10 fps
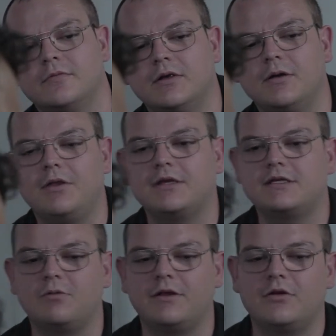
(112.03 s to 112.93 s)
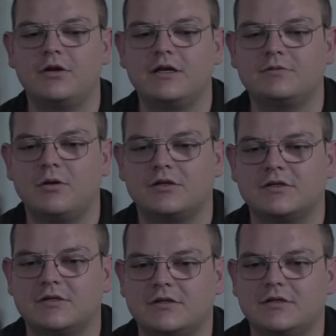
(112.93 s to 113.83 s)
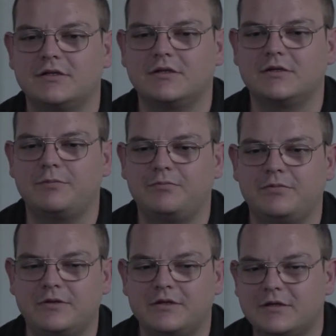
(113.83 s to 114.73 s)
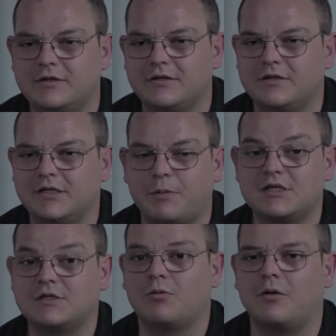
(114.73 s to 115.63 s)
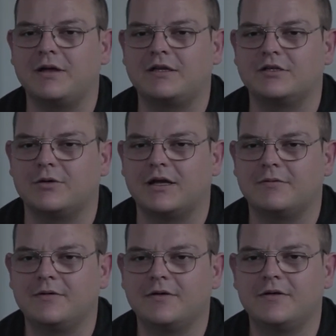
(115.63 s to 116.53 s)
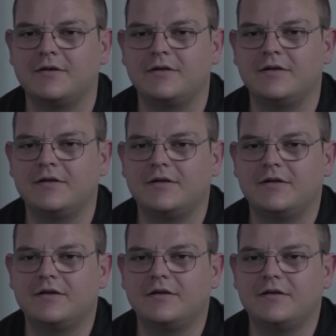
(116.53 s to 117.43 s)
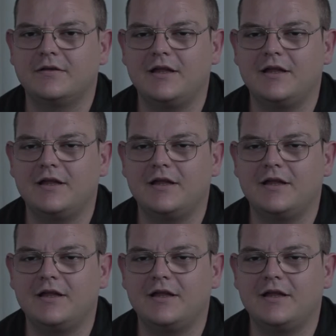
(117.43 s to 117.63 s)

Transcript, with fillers: Come on, this is what the audience wants. The, the sponsors want me to do no, it. Yeah, I know, but...